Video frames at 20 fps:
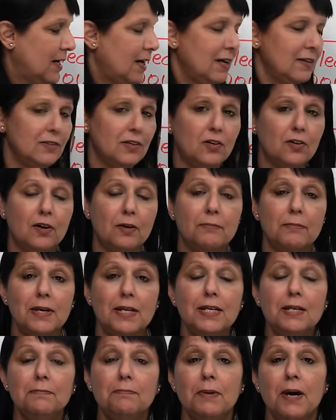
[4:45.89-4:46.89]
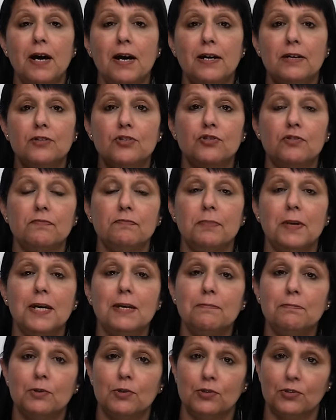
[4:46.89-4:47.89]
And there are many piles of
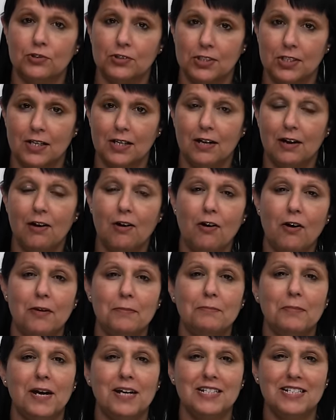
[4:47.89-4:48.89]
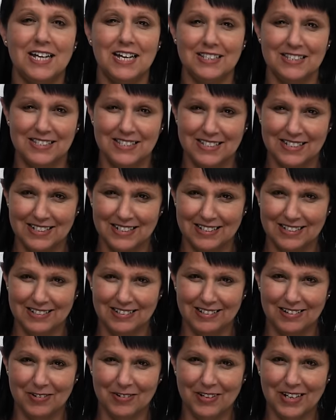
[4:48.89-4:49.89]
papers on my desk,
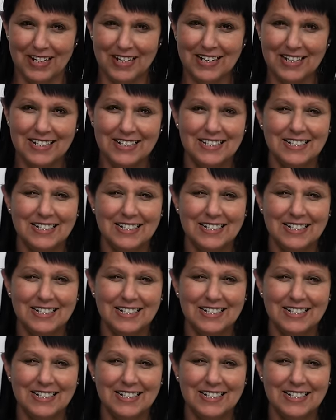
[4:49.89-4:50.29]
okay?